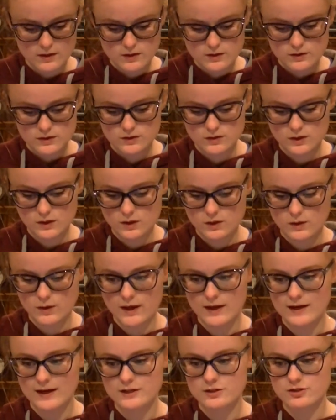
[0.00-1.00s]
So,
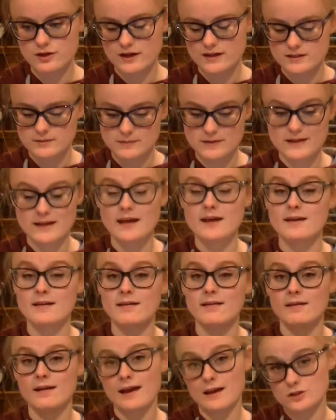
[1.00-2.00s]
and I tried to be
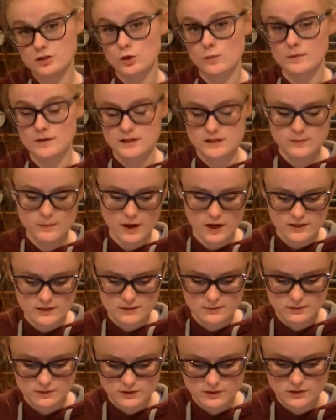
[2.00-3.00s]
as open as
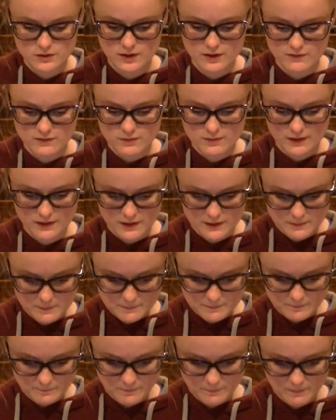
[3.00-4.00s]
possible to everybody.
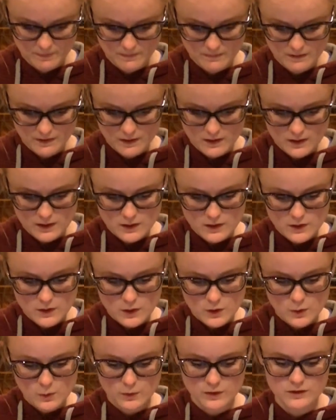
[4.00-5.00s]

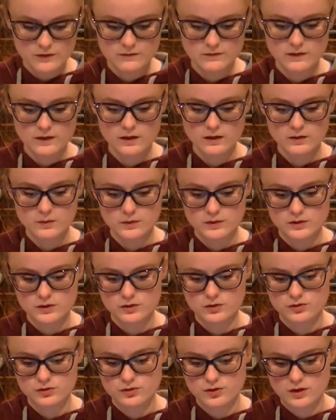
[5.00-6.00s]
What do you feel was your
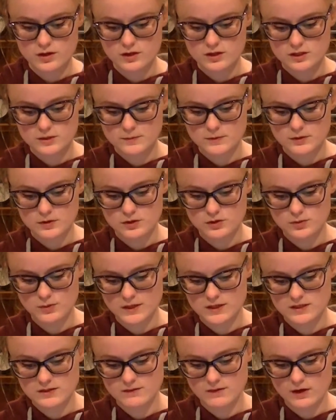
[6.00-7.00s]
strongest
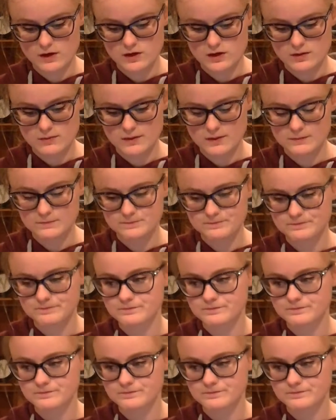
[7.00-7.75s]
persuasive argument?